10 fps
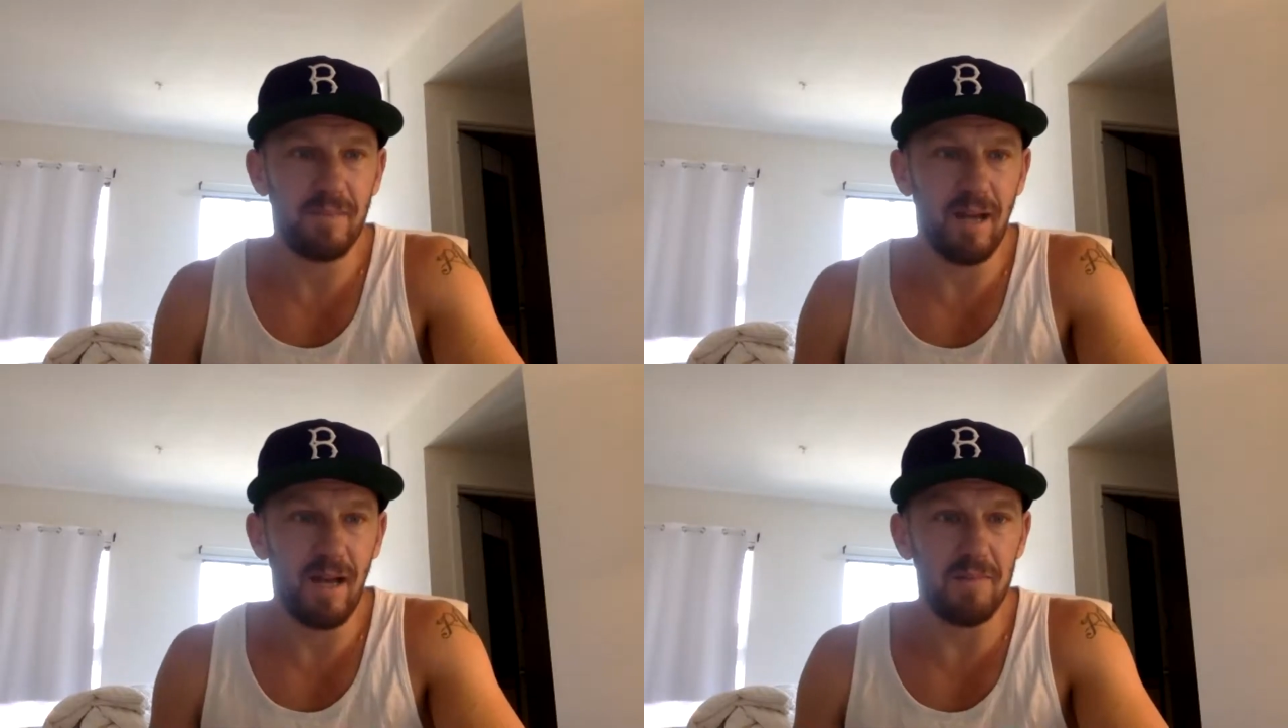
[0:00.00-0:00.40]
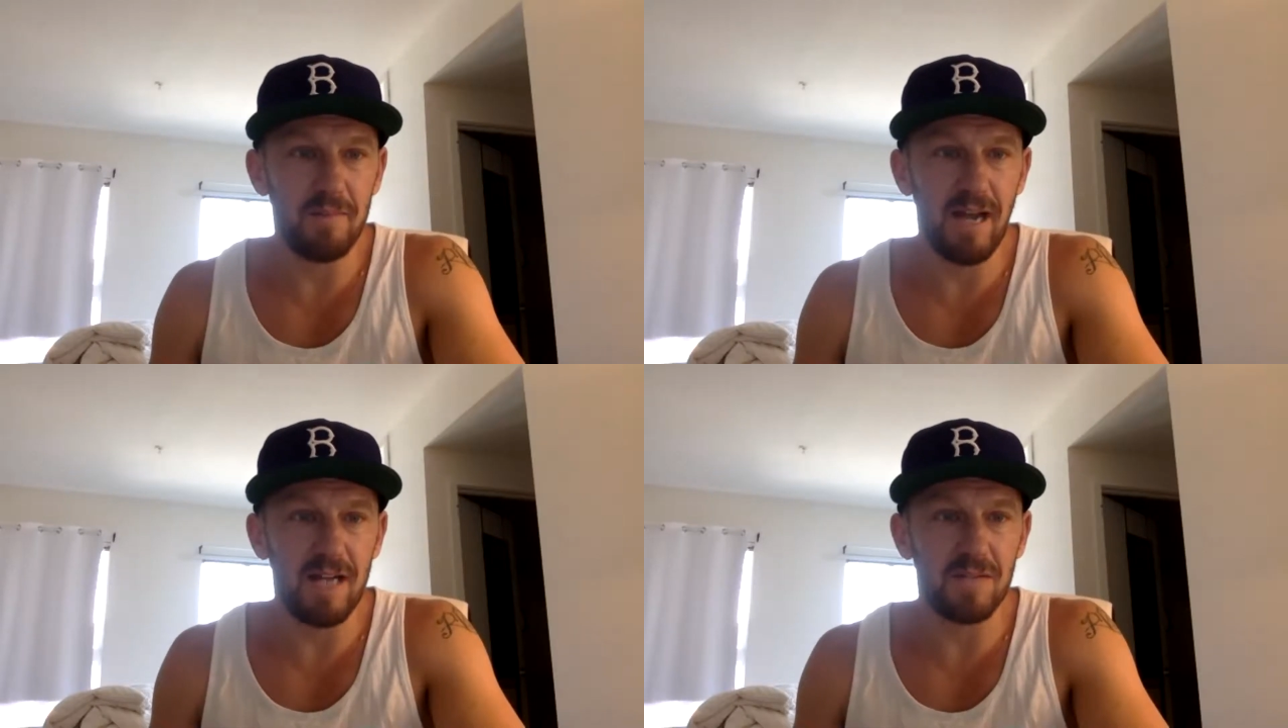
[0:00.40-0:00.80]
Um, yeah. to
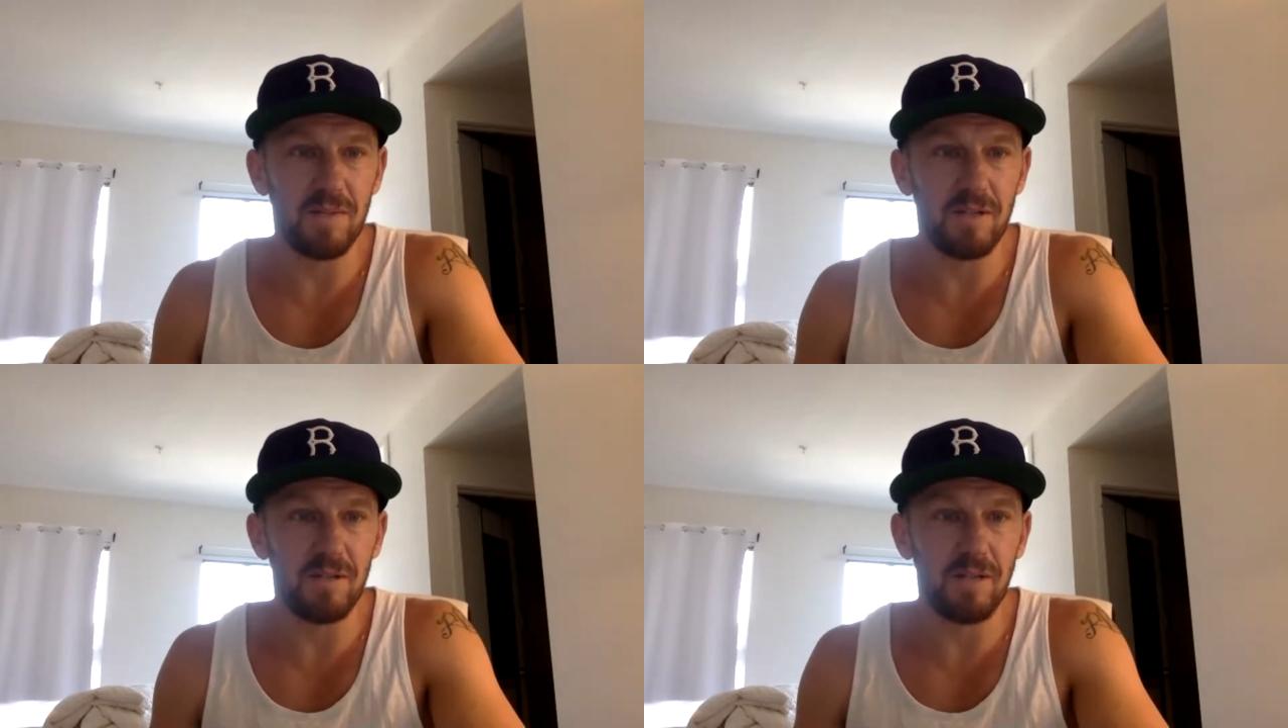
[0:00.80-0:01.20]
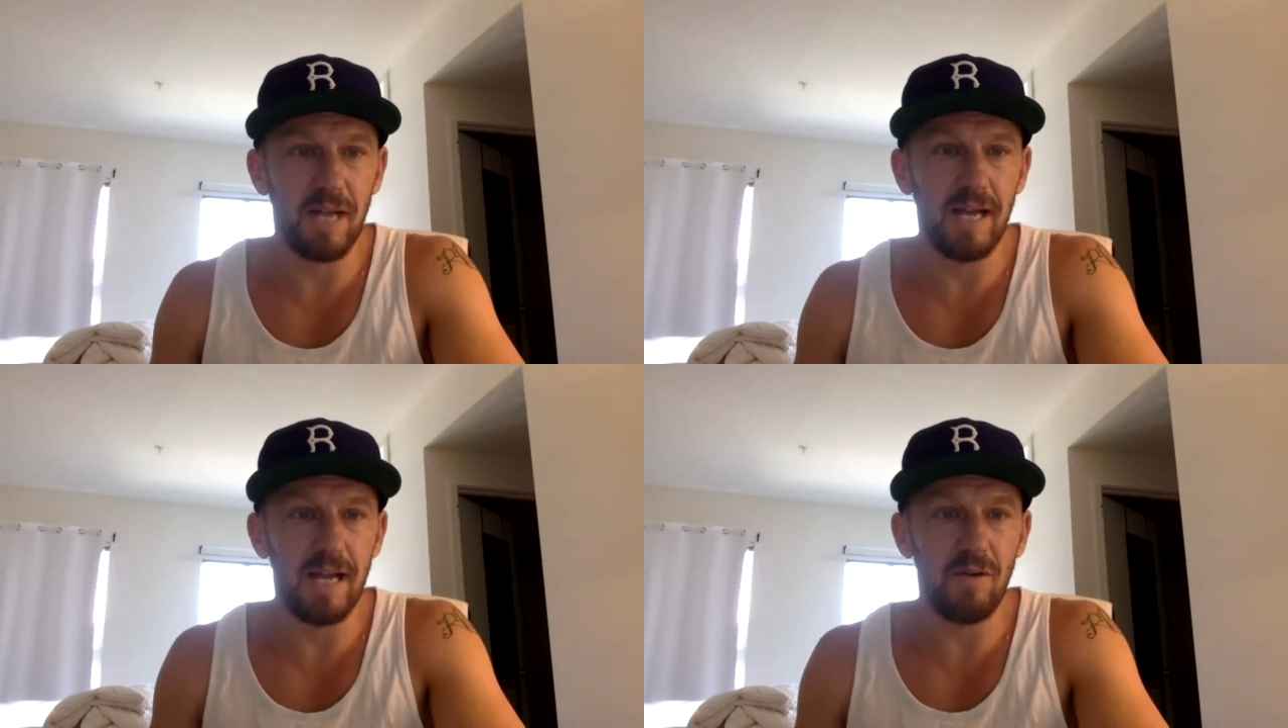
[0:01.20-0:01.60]
be honest with you,
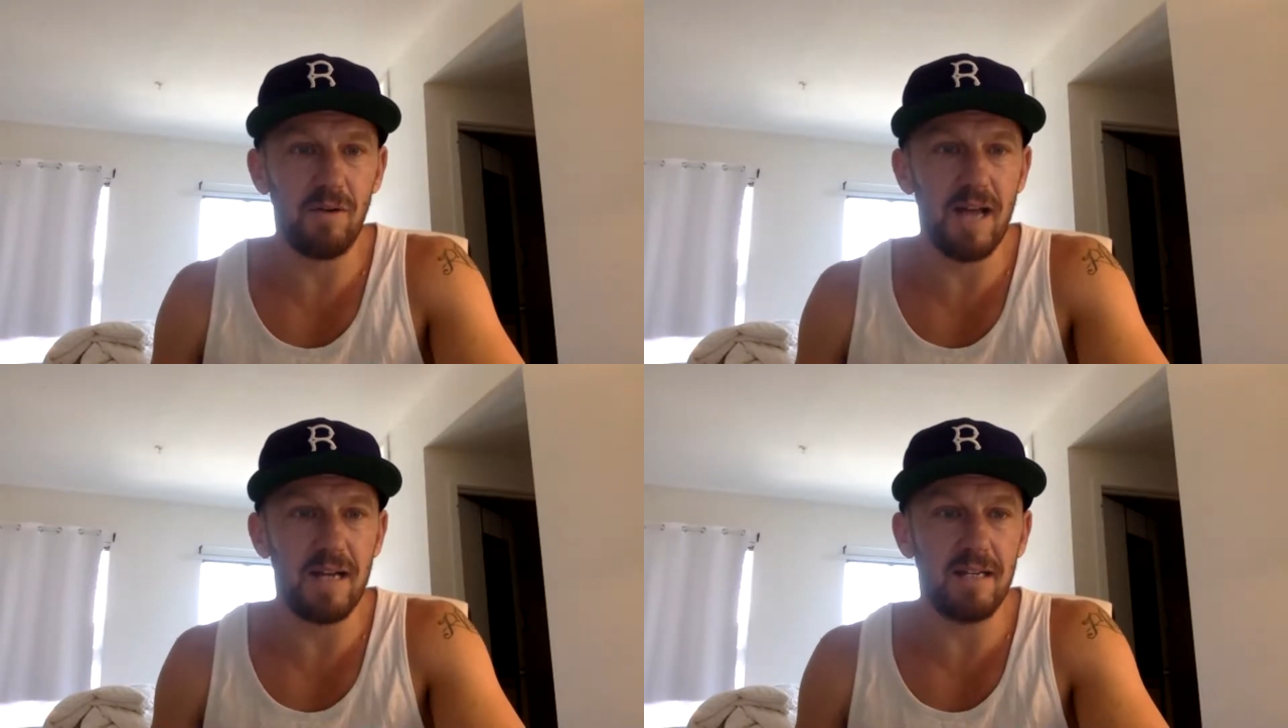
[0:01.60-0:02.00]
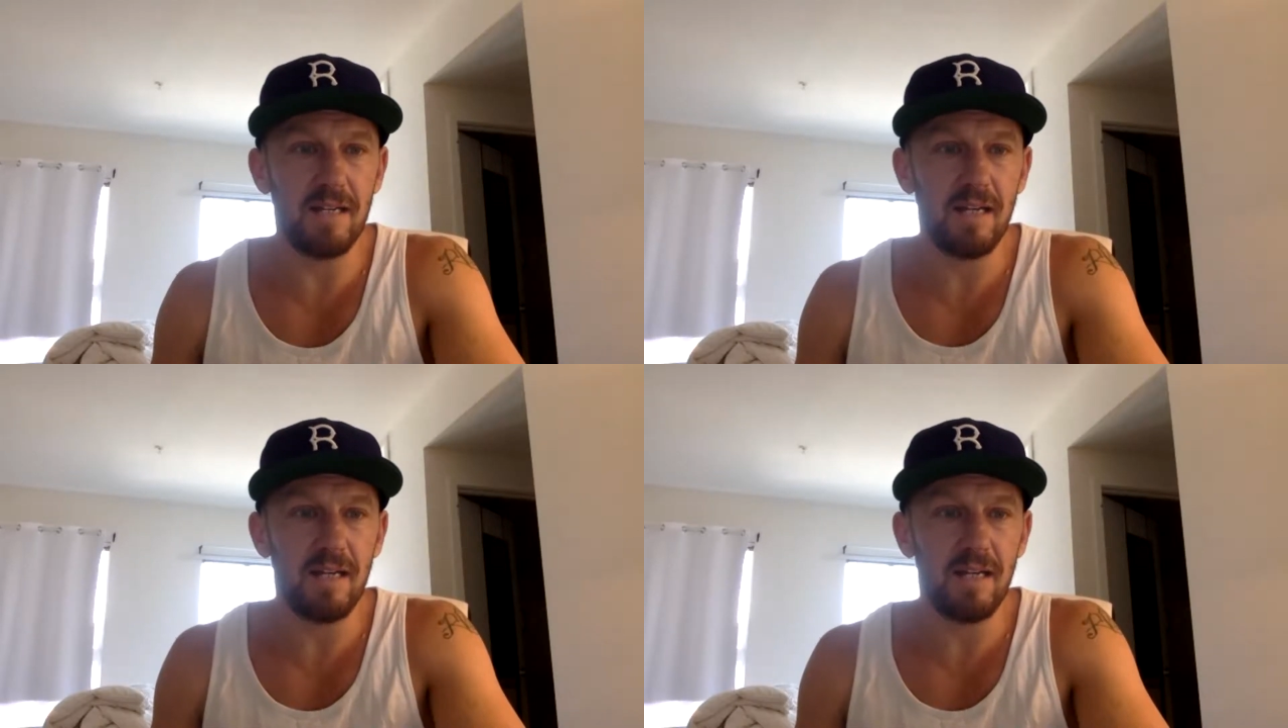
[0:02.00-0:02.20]
like I don't I.